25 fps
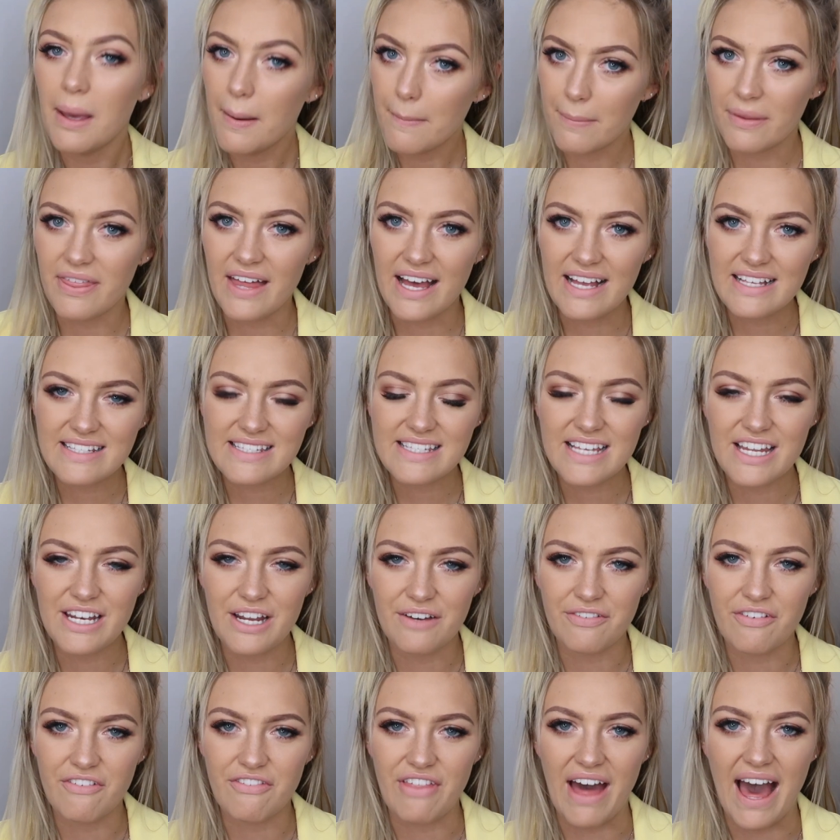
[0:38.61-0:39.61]
But that's
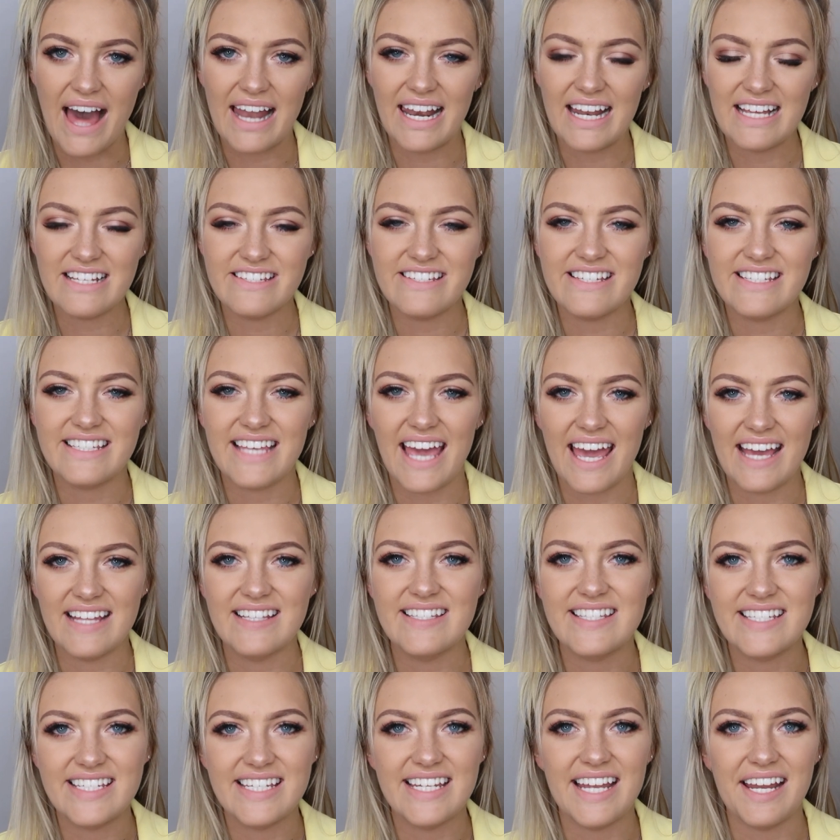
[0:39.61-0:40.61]
enough of that, let's just get
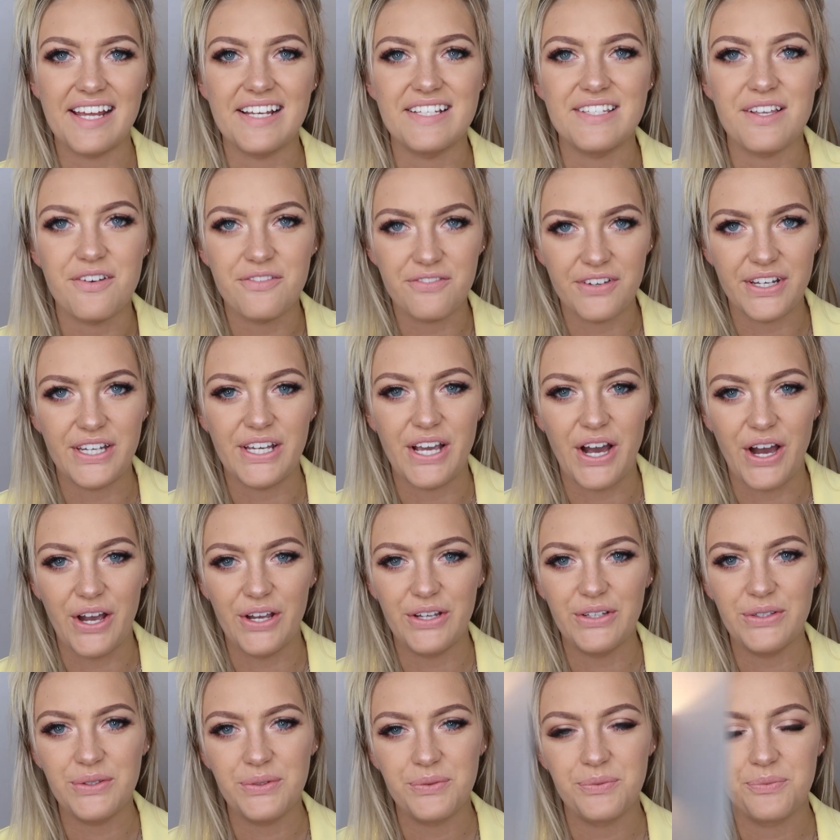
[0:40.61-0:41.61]
into today's
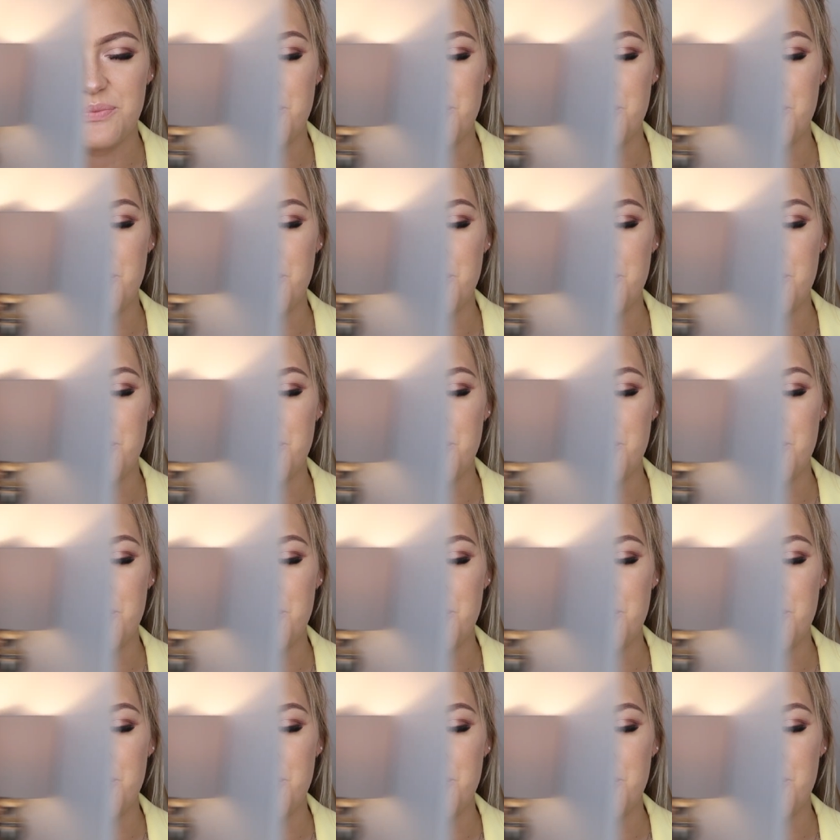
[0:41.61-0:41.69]
video.